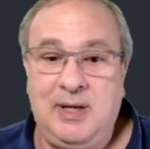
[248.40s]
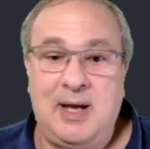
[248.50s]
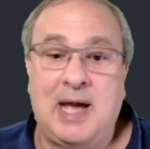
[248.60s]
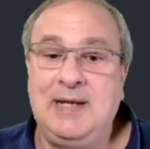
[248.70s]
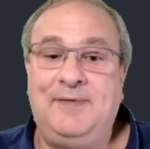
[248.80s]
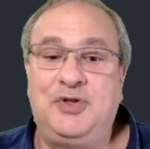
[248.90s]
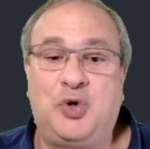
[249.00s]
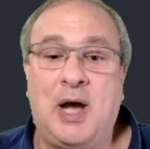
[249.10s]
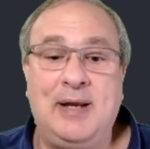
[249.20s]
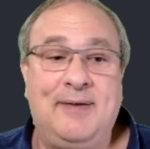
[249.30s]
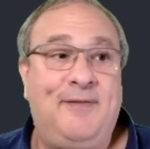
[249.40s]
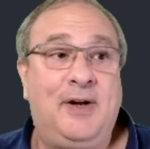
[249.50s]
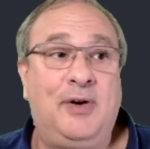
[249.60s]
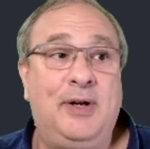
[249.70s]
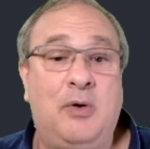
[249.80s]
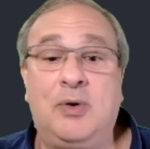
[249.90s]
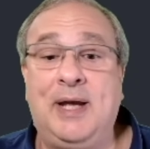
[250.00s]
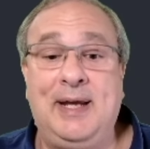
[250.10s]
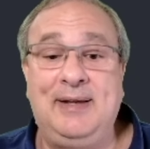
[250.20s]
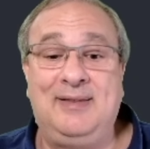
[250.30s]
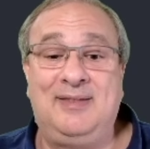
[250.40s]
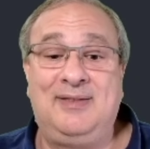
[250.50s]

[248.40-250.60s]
I even tried it, figuring, okay,